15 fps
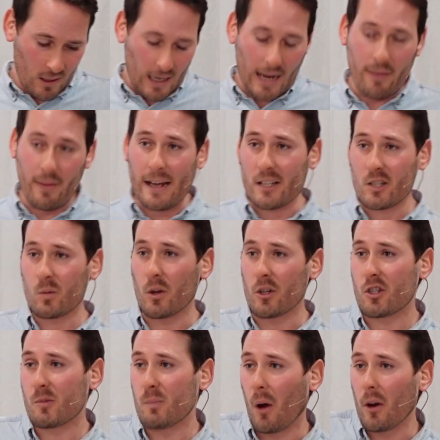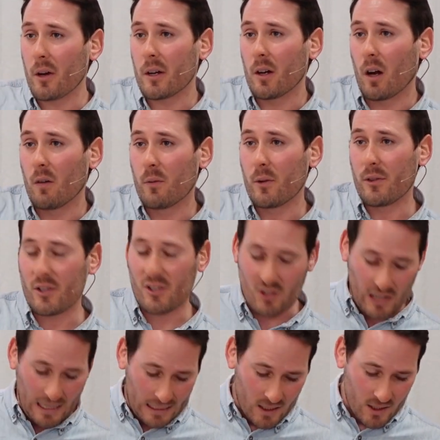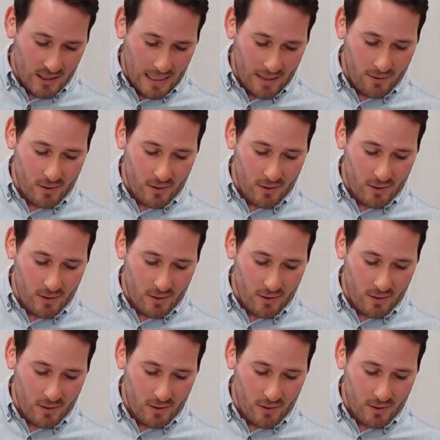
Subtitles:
and that's what's spoken of with the second death,